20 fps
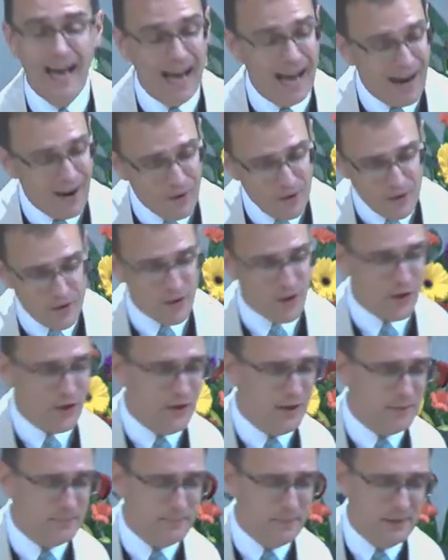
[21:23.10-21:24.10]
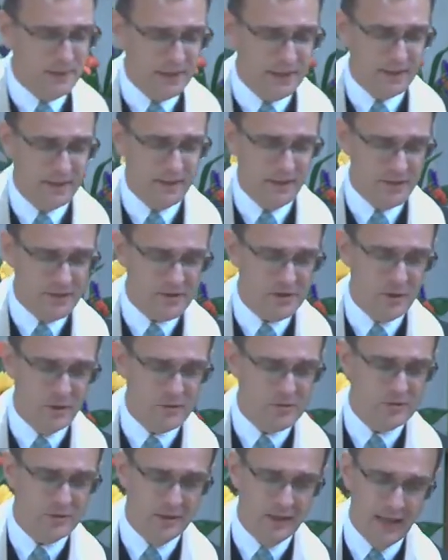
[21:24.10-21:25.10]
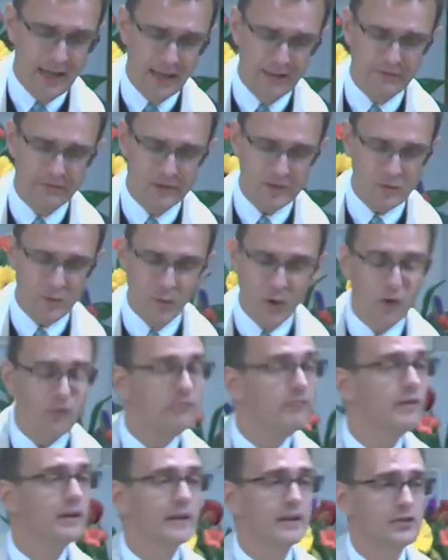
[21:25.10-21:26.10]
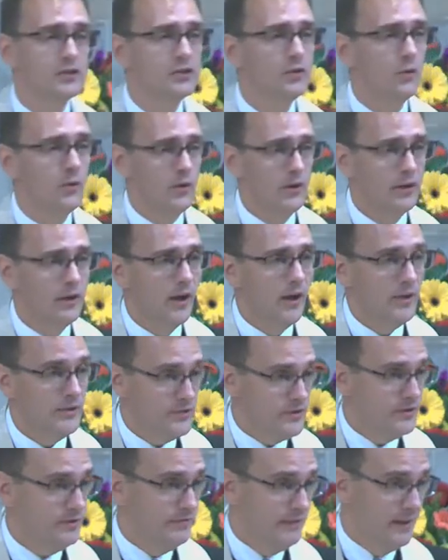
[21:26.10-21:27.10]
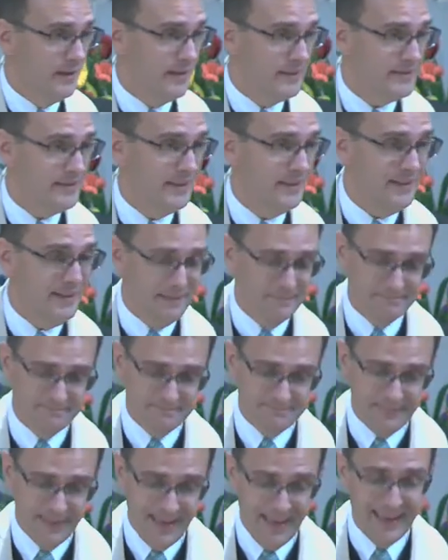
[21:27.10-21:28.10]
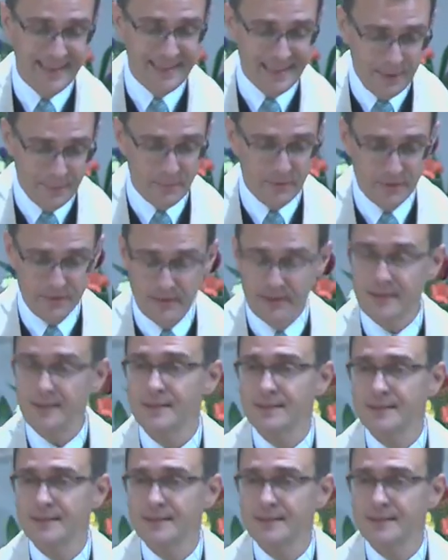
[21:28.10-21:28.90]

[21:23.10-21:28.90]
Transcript: Our current political and social life is woefully short on civility and empathy.